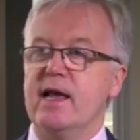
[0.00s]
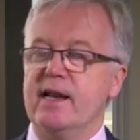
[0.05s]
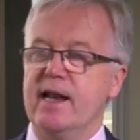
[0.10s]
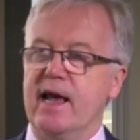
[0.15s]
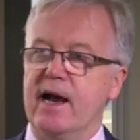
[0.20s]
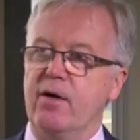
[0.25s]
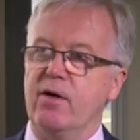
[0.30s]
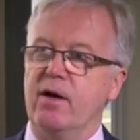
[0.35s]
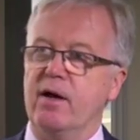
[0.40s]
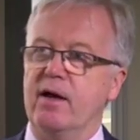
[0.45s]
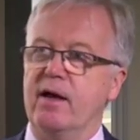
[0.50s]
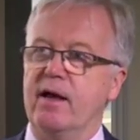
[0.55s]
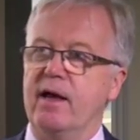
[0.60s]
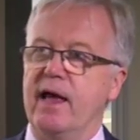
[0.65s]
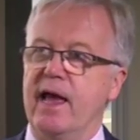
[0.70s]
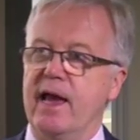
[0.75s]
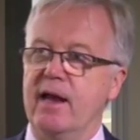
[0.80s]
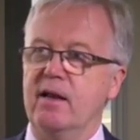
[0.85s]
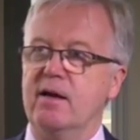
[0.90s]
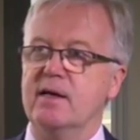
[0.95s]
Now,
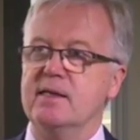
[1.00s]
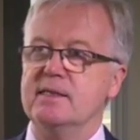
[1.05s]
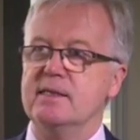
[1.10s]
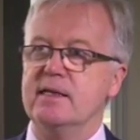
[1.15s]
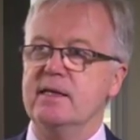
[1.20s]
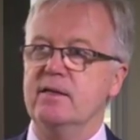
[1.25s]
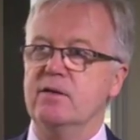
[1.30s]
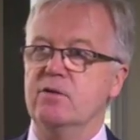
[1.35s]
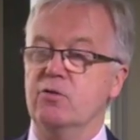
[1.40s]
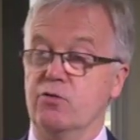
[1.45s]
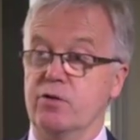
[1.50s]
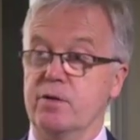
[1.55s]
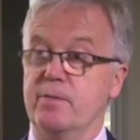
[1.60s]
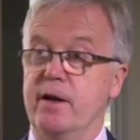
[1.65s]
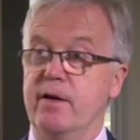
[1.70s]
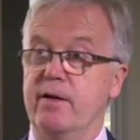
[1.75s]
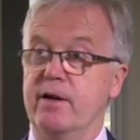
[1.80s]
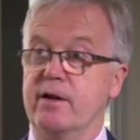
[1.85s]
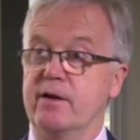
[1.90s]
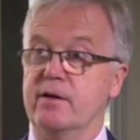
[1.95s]
airlines in North
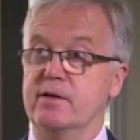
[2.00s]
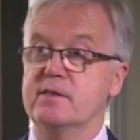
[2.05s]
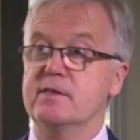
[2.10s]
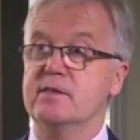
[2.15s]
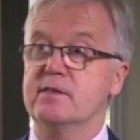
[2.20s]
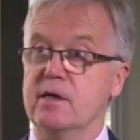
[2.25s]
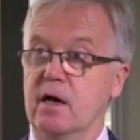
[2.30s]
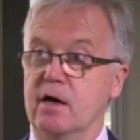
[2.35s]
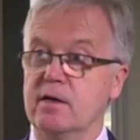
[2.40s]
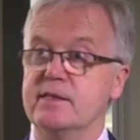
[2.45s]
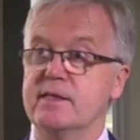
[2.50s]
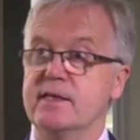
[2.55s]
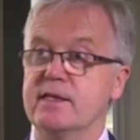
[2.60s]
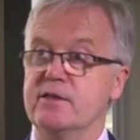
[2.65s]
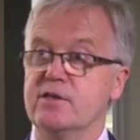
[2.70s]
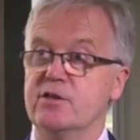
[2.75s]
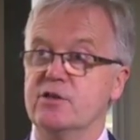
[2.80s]
America are starting